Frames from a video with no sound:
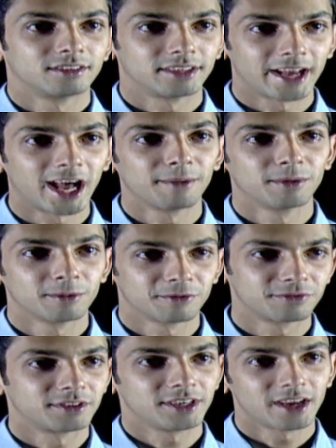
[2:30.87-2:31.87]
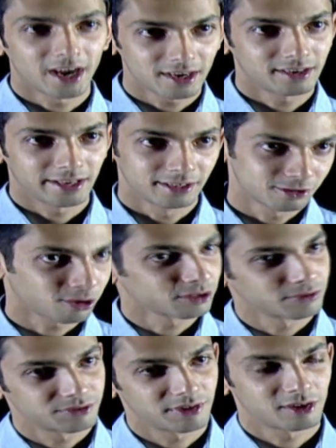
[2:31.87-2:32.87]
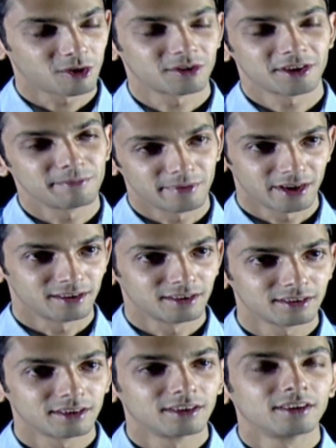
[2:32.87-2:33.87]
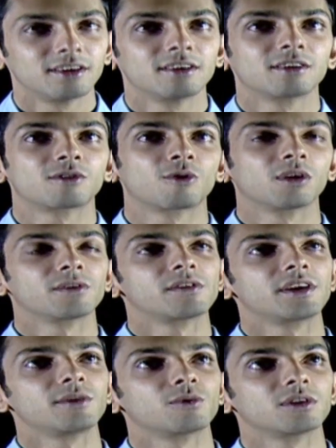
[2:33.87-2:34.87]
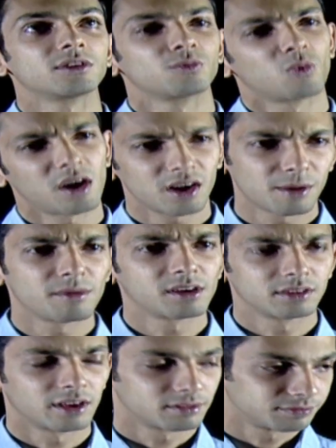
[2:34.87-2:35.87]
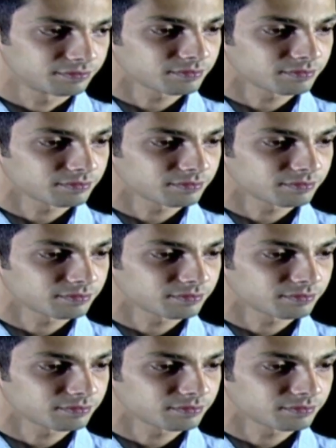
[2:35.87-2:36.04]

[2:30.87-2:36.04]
The album of 3 had 10 songs which we had already made. Kolavery was one among that.